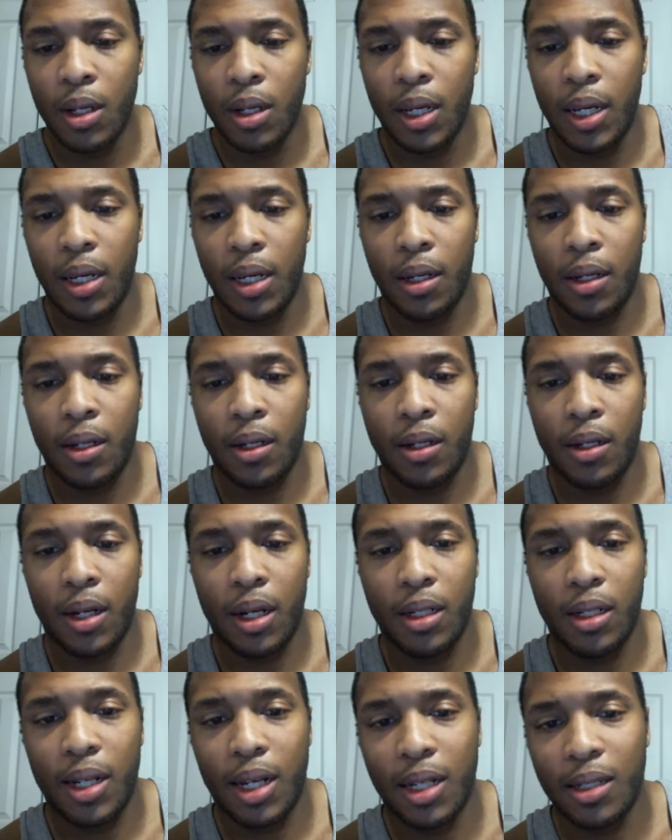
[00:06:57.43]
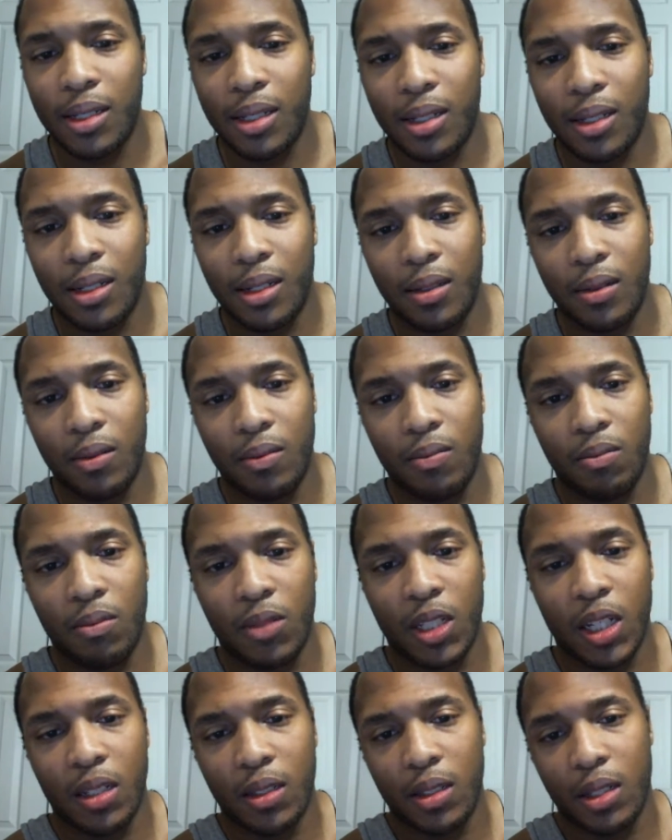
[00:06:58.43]
And I'd like to
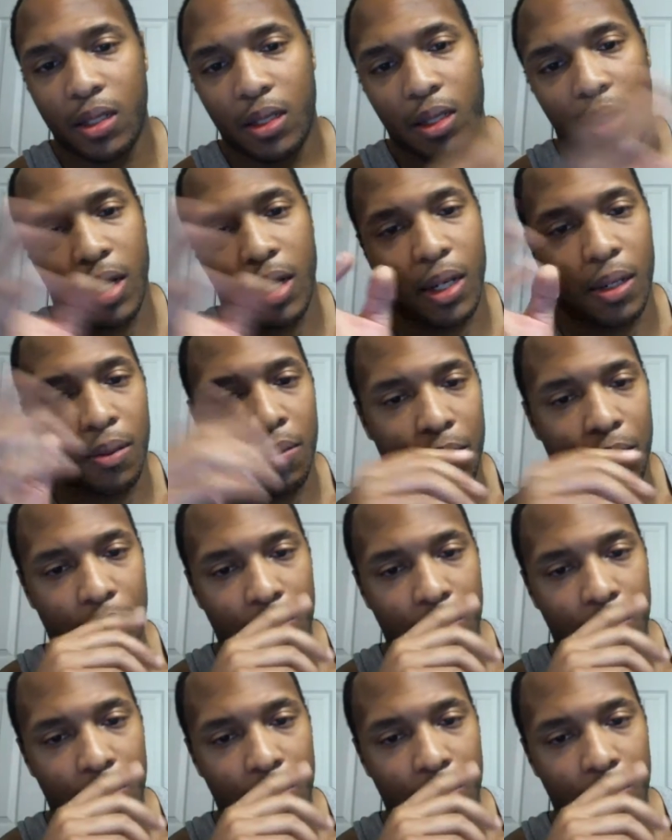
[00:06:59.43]
take this time